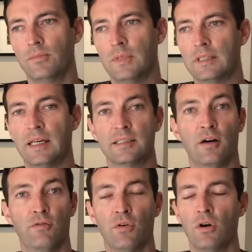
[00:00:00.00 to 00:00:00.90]
Like, that's how
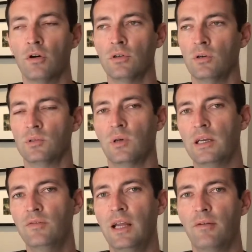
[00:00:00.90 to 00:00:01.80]
far I'll go. So I
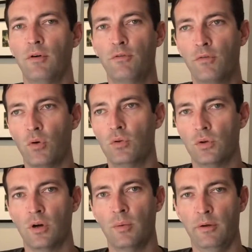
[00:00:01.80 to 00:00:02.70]
even have a
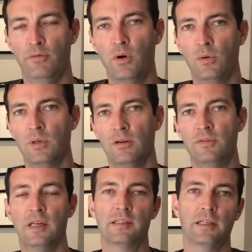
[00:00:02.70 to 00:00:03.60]
folder on my phone of
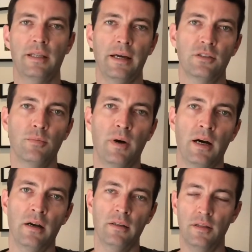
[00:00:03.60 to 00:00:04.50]
things I'd like to
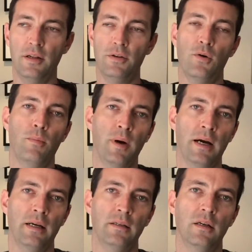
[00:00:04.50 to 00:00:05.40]
buy that I don't
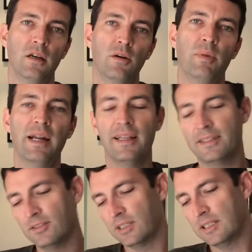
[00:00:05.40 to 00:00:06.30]
buy, but I like
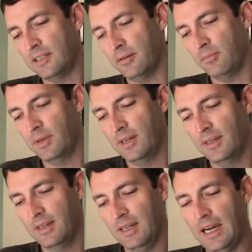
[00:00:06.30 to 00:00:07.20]
to look at them.
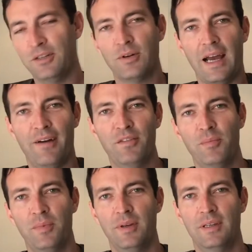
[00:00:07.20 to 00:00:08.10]
I don't have
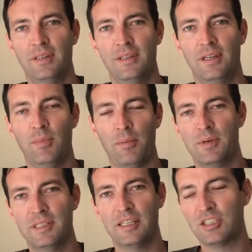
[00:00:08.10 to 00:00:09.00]
them in my
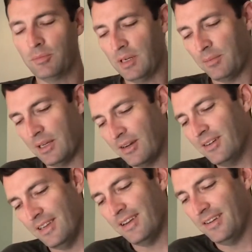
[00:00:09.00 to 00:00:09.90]
possession, but I'm like, oh
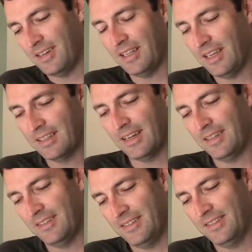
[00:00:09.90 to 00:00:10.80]
yeah, I like
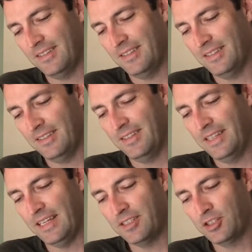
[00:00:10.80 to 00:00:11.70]
that
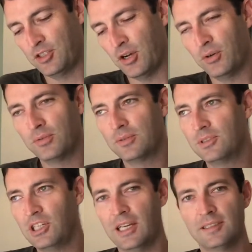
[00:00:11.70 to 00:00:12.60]
stone
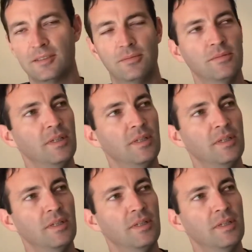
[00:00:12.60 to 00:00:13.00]
chess.